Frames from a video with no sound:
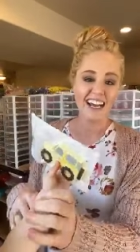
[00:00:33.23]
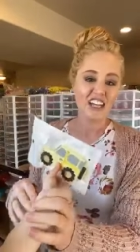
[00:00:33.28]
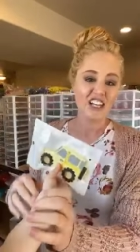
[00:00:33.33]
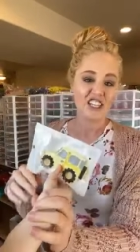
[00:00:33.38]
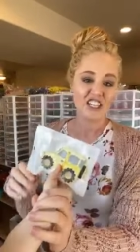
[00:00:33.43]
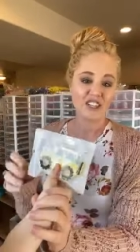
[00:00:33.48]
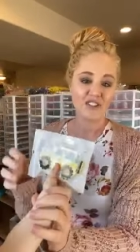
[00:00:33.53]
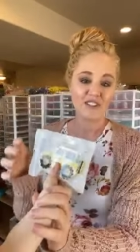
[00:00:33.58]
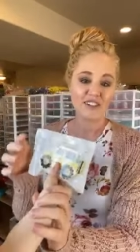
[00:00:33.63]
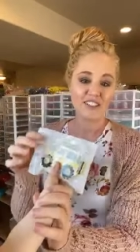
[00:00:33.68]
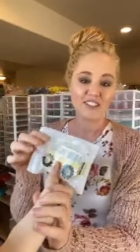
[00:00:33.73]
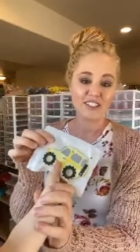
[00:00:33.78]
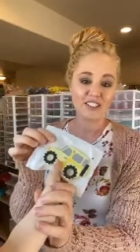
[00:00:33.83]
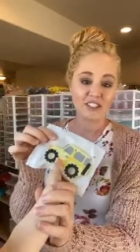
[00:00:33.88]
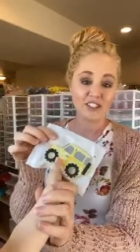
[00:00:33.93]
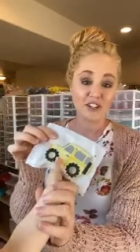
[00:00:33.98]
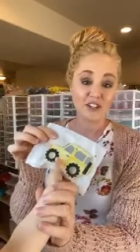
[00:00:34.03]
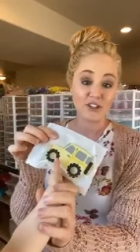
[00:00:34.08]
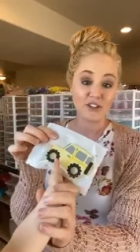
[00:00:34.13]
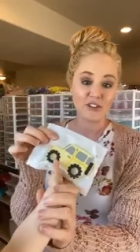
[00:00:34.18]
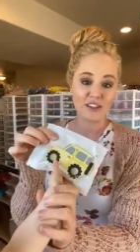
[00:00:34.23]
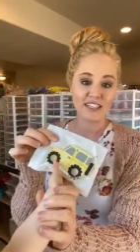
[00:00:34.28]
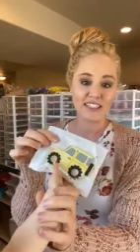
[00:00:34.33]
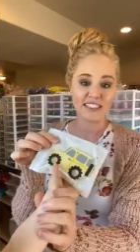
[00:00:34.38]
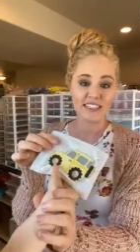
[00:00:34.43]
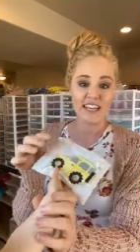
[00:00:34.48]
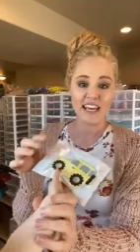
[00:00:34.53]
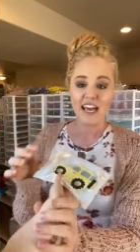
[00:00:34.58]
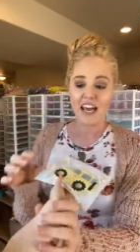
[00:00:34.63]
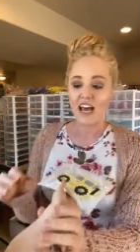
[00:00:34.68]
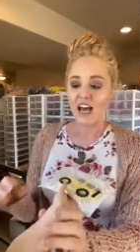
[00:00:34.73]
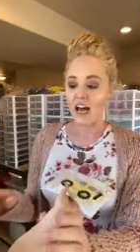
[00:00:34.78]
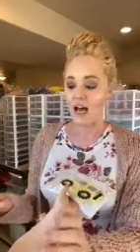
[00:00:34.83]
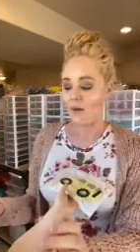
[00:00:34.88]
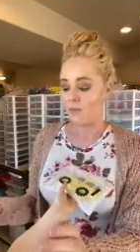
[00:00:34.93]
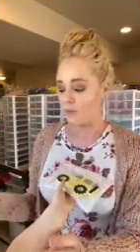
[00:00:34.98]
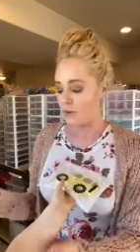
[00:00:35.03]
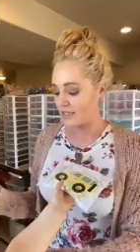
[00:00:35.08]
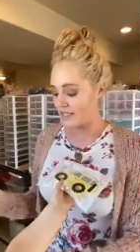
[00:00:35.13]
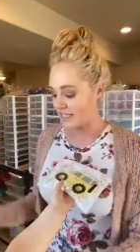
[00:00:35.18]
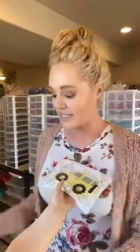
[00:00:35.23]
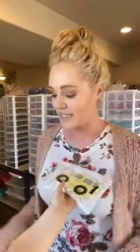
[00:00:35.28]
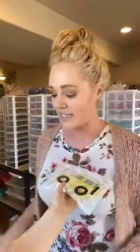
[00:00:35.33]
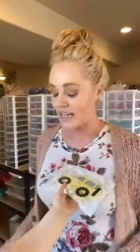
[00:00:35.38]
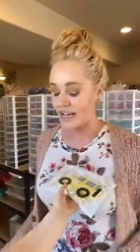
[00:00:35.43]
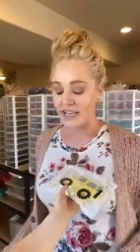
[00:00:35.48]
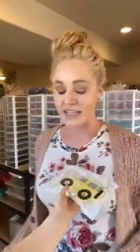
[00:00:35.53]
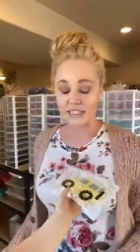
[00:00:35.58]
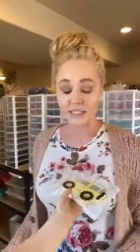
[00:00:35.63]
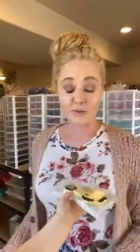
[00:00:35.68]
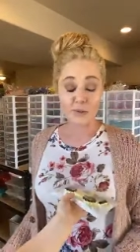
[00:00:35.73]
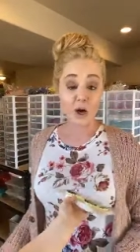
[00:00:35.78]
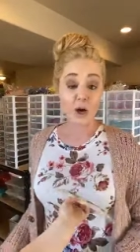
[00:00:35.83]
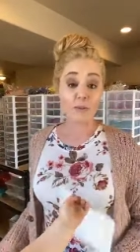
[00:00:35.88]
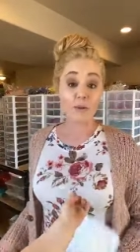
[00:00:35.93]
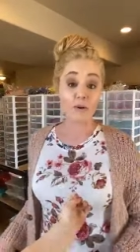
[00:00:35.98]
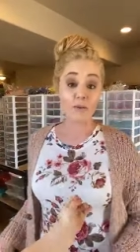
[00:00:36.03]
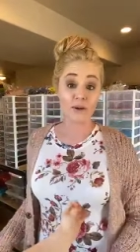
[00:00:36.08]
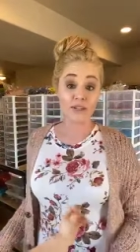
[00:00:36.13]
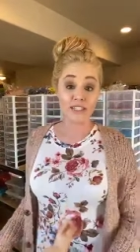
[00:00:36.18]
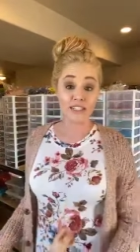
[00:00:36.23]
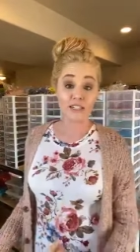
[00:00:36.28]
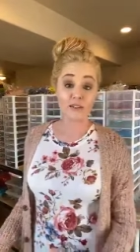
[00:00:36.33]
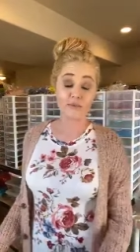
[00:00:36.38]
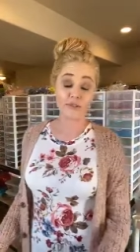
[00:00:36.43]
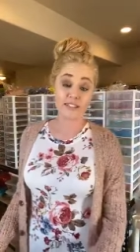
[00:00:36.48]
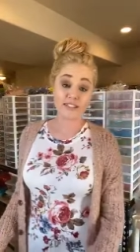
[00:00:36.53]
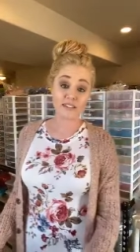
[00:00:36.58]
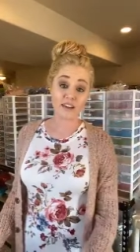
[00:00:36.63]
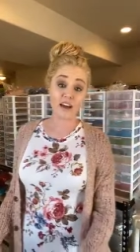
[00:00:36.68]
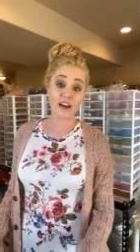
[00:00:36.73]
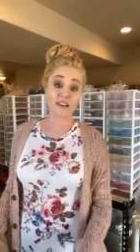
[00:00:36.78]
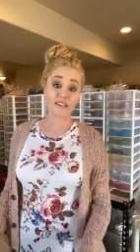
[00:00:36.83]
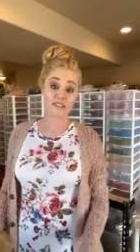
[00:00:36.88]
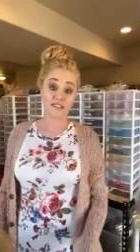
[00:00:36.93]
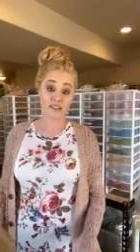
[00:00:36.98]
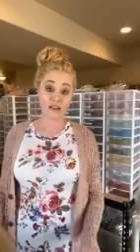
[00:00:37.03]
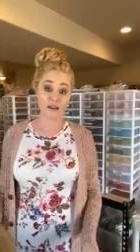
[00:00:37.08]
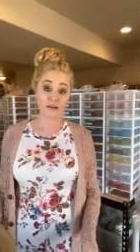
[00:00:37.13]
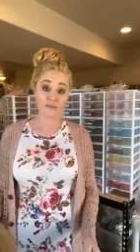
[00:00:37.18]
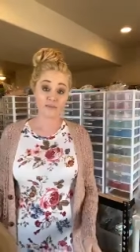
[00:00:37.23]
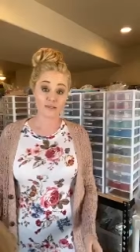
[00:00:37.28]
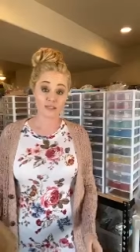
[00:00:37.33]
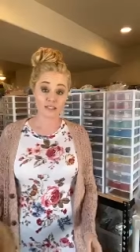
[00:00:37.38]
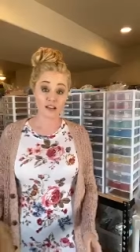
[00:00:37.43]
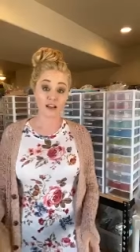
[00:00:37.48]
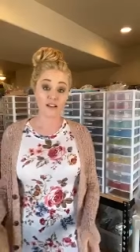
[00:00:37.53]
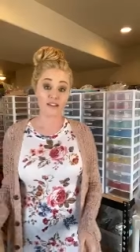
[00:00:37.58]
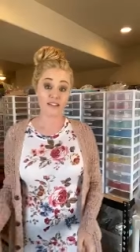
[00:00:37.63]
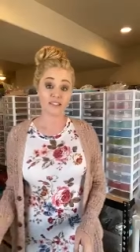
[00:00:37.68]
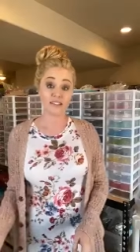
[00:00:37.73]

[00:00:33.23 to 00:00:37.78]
she wants to show you this. Um, we did a kind of small, but we did restock some solids.